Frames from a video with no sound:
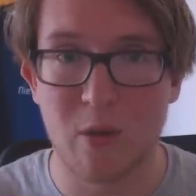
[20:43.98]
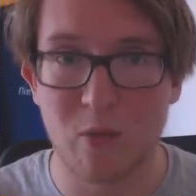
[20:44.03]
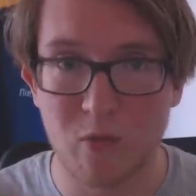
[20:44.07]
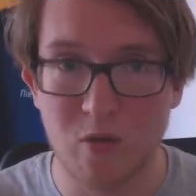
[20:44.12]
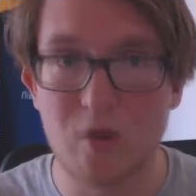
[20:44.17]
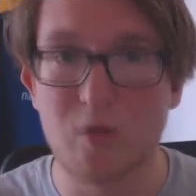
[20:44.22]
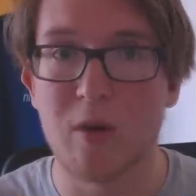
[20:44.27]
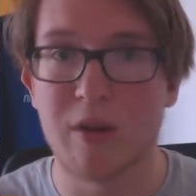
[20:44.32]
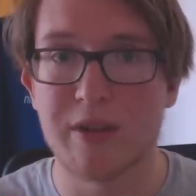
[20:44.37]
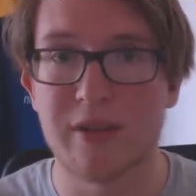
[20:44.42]

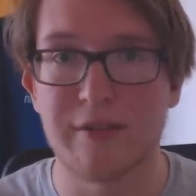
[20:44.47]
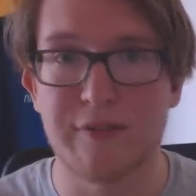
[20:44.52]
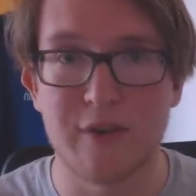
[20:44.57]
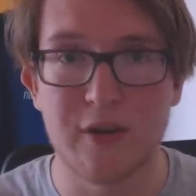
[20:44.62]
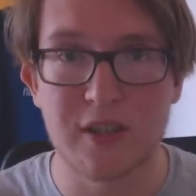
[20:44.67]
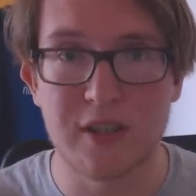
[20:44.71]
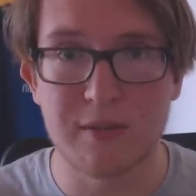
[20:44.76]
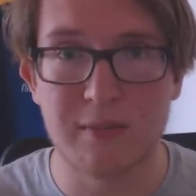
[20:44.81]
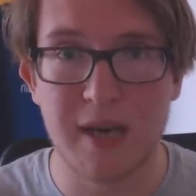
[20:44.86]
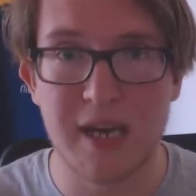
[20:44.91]
We won the
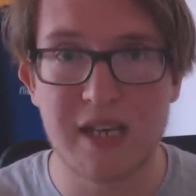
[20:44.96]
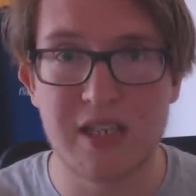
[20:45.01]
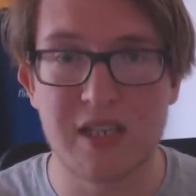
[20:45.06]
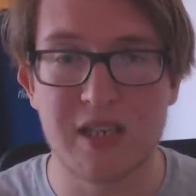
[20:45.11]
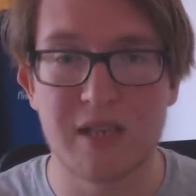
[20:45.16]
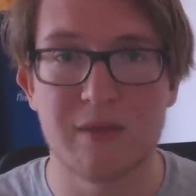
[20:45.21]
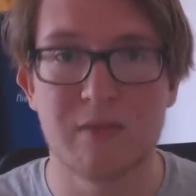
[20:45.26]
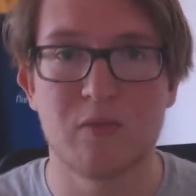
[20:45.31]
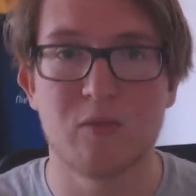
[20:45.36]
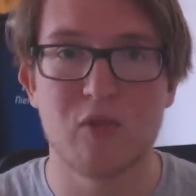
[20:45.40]
first
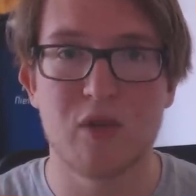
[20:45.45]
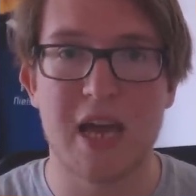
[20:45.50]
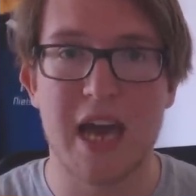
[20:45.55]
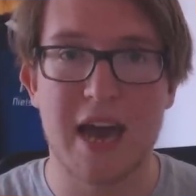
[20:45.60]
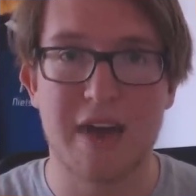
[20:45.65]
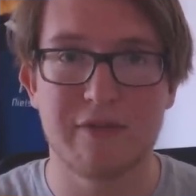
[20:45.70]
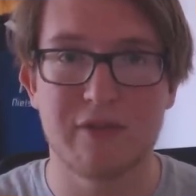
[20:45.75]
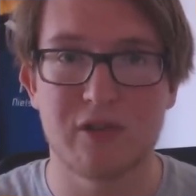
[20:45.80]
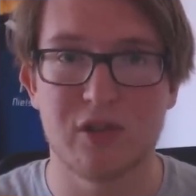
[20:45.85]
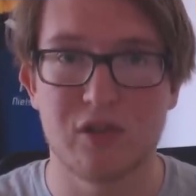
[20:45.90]
major. We
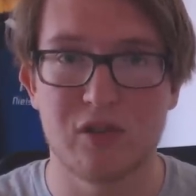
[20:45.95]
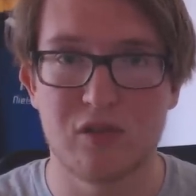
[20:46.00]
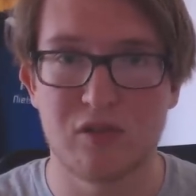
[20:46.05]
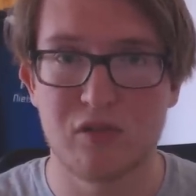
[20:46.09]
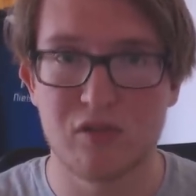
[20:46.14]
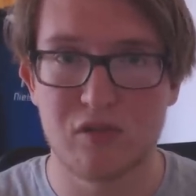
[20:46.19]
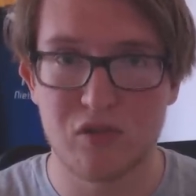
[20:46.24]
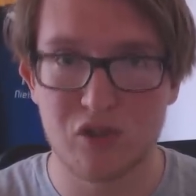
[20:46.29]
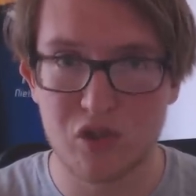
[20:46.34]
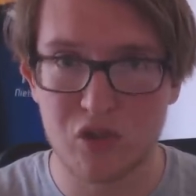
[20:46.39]
have to
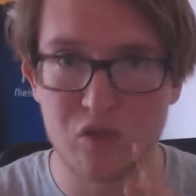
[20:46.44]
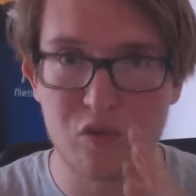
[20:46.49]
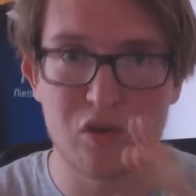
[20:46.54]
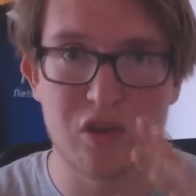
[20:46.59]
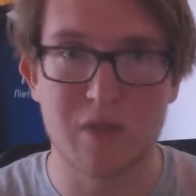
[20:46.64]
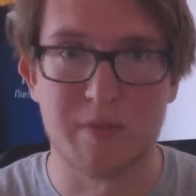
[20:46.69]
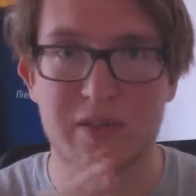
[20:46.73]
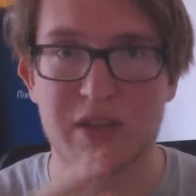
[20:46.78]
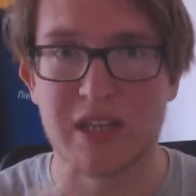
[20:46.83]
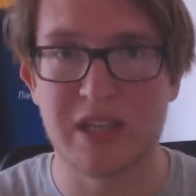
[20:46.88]
do
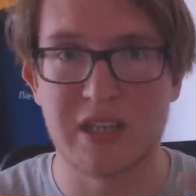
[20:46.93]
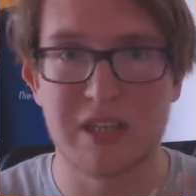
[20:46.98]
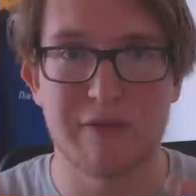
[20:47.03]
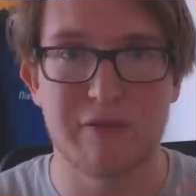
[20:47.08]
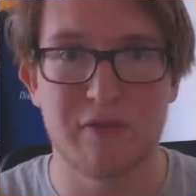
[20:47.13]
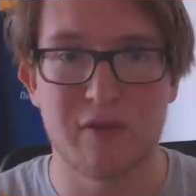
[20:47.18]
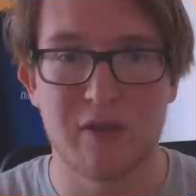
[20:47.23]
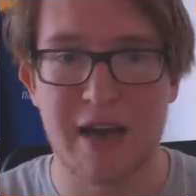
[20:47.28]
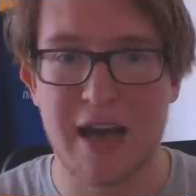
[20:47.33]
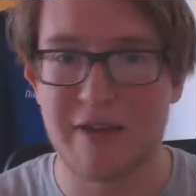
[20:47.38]
something
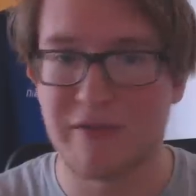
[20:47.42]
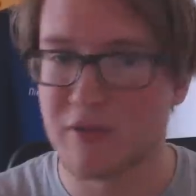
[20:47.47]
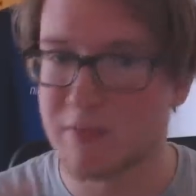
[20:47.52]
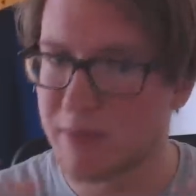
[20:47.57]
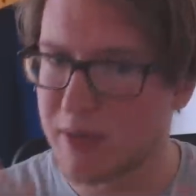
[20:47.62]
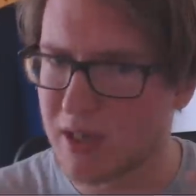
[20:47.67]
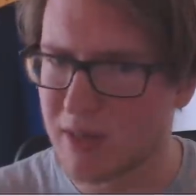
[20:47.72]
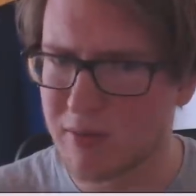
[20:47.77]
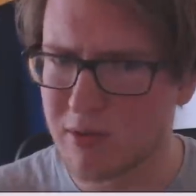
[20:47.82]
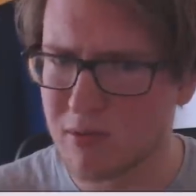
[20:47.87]
different, have to
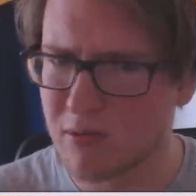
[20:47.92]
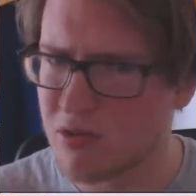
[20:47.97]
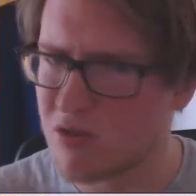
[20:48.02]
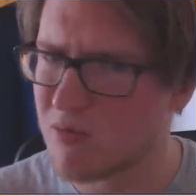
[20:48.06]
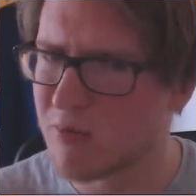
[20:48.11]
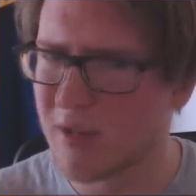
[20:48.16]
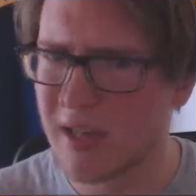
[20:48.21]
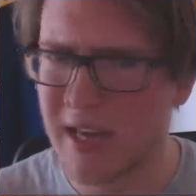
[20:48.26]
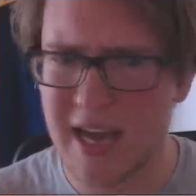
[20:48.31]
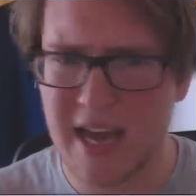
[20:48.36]
pick up some new
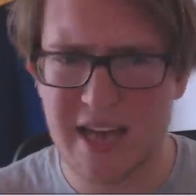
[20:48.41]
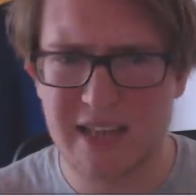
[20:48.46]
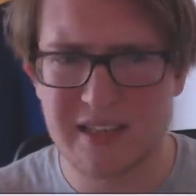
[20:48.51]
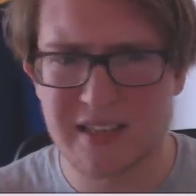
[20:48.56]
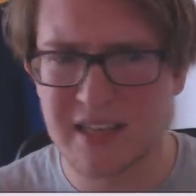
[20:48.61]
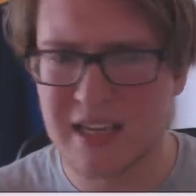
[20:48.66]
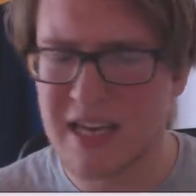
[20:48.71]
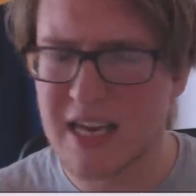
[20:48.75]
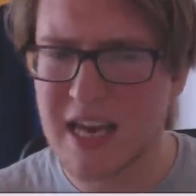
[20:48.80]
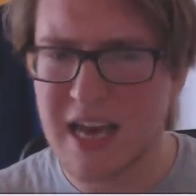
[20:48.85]

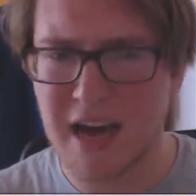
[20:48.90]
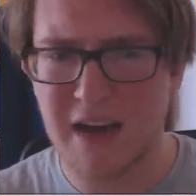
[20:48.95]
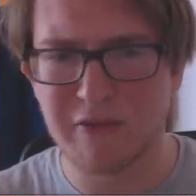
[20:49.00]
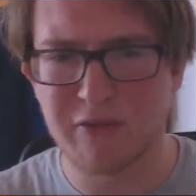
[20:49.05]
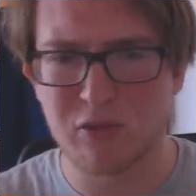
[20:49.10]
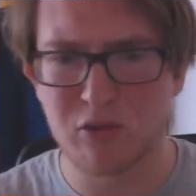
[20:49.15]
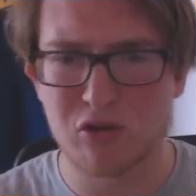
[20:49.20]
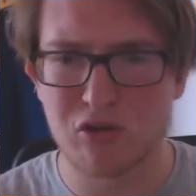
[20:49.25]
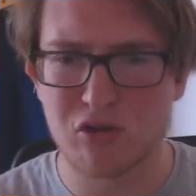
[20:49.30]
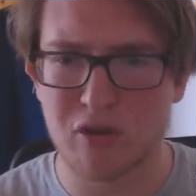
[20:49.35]
players,
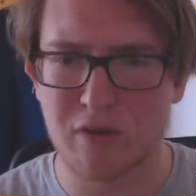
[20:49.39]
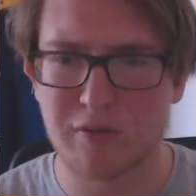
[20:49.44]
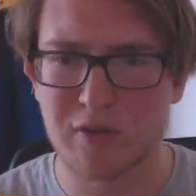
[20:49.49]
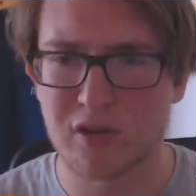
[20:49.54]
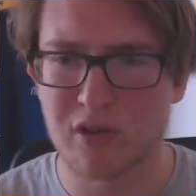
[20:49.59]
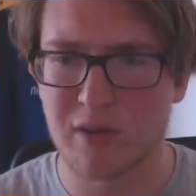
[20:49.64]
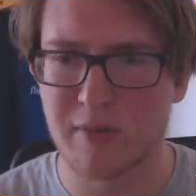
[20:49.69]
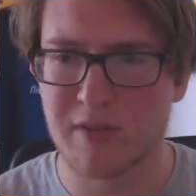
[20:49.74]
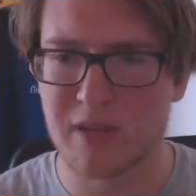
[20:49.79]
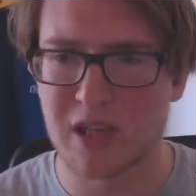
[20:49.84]
have to shuffle
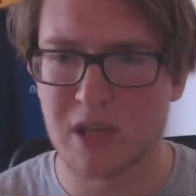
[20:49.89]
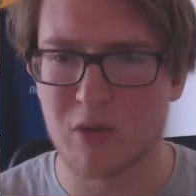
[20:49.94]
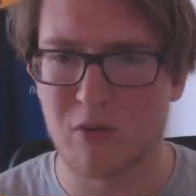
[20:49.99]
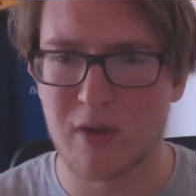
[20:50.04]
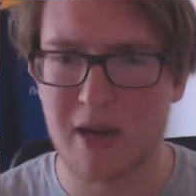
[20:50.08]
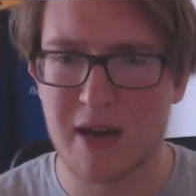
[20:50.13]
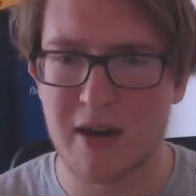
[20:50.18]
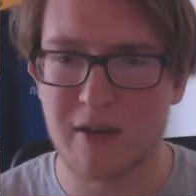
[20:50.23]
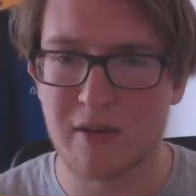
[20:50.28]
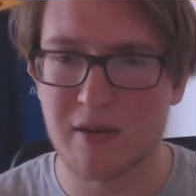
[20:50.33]
something
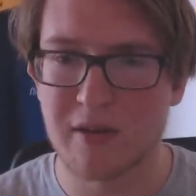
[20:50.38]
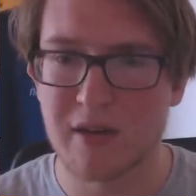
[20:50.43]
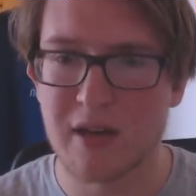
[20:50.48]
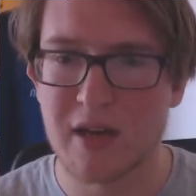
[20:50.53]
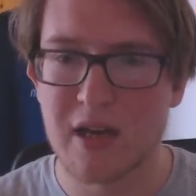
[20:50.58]
around.